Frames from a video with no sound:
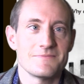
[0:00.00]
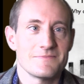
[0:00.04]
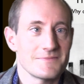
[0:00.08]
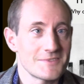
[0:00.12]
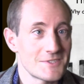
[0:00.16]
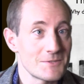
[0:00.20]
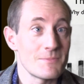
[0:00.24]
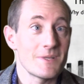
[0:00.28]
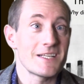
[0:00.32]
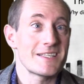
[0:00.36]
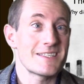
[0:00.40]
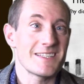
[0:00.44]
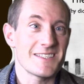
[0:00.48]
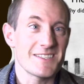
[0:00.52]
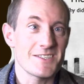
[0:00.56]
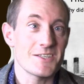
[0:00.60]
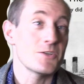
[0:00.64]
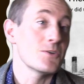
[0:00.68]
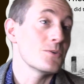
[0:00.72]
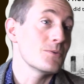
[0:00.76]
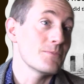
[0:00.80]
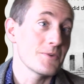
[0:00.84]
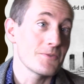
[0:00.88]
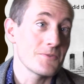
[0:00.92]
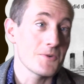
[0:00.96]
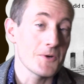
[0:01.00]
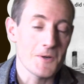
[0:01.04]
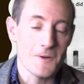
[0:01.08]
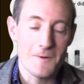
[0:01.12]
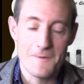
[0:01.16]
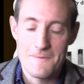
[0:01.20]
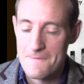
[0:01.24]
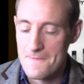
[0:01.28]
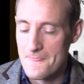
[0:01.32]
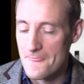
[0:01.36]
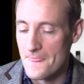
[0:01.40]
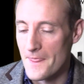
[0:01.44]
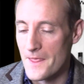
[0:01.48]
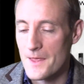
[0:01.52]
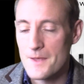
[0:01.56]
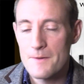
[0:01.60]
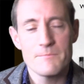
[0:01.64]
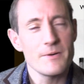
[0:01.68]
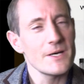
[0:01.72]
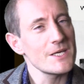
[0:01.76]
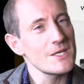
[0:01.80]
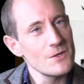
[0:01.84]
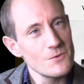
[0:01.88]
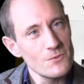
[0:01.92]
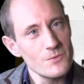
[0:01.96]
split in two before.
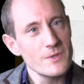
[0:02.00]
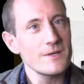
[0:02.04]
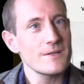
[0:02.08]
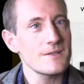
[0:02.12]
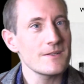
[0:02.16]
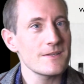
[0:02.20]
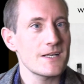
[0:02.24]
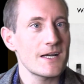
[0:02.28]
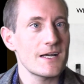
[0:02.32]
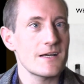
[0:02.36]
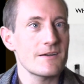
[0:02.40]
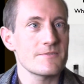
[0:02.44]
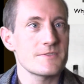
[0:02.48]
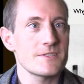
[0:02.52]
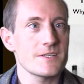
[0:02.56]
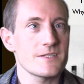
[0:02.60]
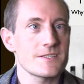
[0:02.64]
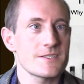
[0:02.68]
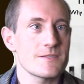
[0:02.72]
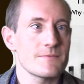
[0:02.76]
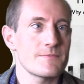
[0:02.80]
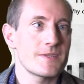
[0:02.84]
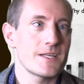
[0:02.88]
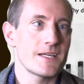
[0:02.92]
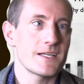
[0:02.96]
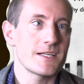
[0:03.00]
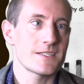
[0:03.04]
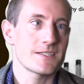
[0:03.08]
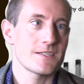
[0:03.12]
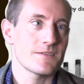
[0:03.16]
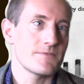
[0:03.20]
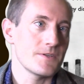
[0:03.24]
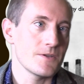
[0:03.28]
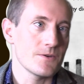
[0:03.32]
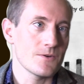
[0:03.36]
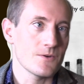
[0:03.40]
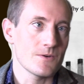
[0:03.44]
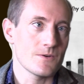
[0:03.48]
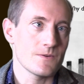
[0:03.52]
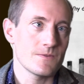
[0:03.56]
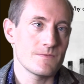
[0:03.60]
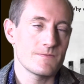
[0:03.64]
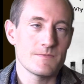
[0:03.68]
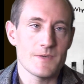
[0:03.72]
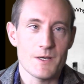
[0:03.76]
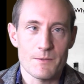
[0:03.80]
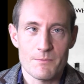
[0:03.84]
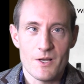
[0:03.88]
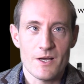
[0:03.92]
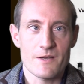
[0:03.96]
But you will have done some things if you're
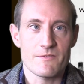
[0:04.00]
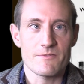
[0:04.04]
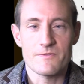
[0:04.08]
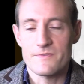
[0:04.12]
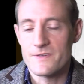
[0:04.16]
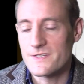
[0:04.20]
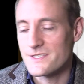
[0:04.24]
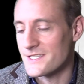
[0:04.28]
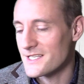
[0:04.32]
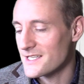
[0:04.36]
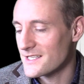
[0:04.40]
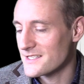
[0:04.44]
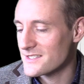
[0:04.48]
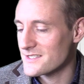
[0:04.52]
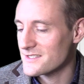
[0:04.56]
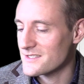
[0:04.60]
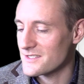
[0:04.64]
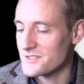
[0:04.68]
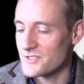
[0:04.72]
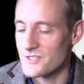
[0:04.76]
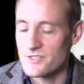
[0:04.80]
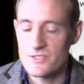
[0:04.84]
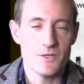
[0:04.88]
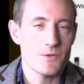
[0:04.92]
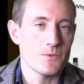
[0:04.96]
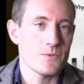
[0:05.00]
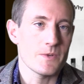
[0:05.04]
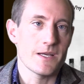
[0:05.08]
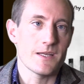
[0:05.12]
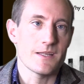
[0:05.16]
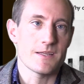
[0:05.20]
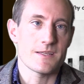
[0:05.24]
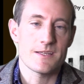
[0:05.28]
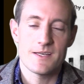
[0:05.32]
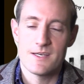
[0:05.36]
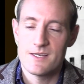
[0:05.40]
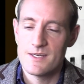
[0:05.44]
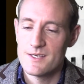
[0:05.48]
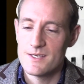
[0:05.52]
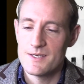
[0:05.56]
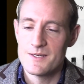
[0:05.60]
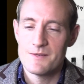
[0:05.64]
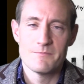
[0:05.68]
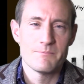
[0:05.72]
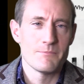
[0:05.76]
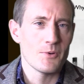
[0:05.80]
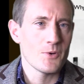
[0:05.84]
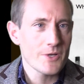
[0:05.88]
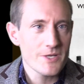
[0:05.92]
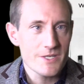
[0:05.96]
applying for physics to do with
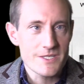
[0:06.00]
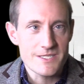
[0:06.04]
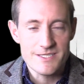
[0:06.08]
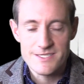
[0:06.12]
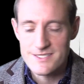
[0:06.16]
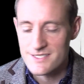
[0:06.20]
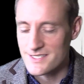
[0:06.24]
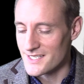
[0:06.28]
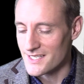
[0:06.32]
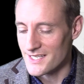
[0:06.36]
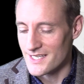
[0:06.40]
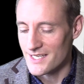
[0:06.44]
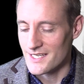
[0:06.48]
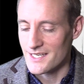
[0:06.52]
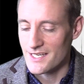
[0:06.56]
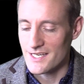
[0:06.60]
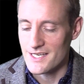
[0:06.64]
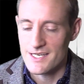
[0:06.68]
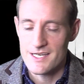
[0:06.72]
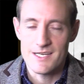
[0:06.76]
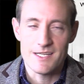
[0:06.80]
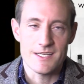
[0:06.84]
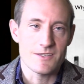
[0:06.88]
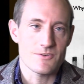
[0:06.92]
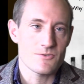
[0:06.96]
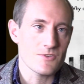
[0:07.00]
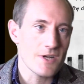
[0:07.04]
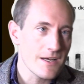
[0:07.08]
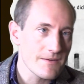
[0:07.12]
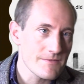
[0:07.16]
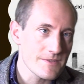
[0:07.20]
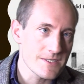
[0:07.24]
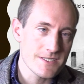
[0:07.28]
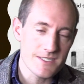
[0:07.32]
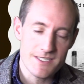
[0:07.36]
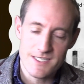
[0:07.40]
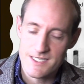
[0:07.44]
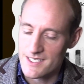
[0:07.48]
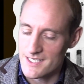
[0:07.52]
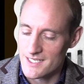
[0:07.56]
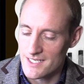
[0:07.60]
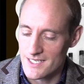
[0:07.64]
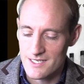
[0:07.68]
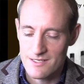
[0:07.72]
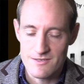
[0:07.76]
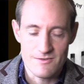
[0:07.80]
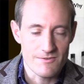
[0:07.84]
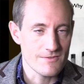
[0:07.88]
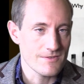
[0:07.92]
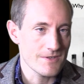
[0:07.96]
buoyancy and gravity
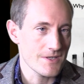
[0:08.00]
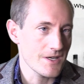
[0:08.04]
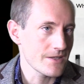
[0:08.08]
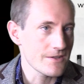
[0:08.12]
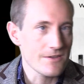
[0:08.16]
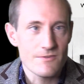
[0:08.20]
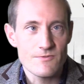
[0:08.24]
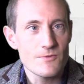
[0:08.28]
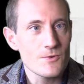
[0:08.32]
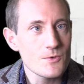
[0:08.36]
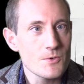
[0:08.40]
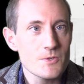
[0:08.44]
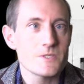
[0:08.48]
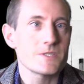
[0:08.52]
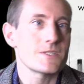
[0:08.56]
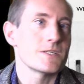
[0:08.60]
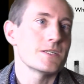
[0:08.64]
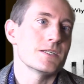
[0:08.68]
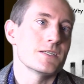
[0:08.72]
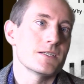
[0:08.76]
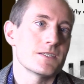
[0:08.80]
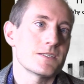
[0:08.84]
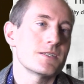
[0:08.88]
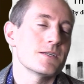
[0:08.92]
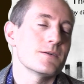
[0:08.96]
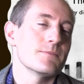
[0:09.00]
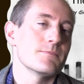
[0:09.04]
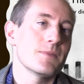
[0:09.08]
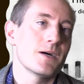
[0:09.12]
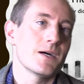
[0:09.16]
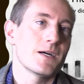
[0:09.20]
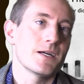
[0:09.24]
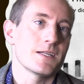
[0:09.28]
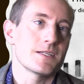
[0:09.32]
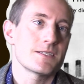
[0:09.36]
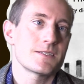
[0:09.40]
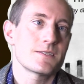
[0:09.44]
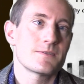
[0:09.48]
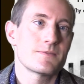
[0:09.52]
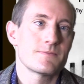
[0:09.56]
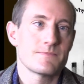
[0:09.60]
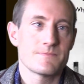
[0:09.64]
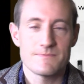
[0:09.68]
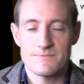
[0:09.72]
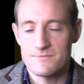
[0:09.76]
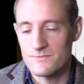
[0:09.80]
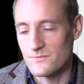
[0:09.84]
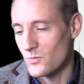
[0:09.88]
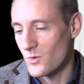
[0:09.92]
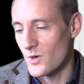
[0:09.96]
and other forces that might
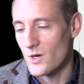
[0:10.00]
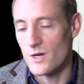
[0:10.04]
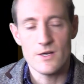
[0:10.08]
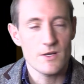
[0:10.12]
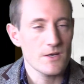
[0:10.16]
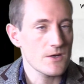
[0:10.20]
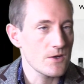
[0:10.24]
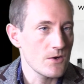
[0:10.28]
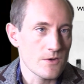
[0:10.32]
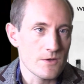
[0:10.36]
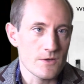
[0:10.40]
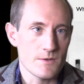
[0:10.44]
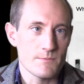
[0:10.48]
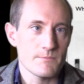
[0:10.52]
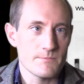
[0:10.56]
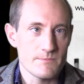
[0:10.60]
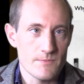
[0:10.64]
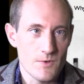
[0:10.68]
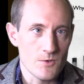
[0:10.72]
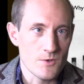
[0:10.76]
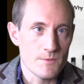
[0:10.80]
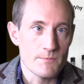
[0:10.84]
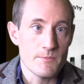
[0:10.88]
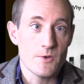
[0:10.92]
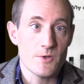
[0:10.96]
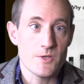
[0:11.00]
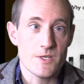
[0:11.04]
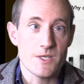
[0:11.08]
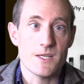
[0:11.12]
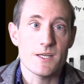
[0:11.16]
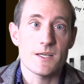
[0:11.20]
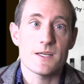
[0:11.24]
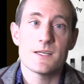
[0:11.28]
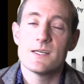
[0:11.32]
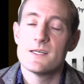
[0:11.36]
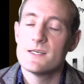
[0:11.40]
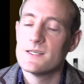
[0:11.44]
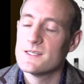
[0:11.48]
work on a, on a body.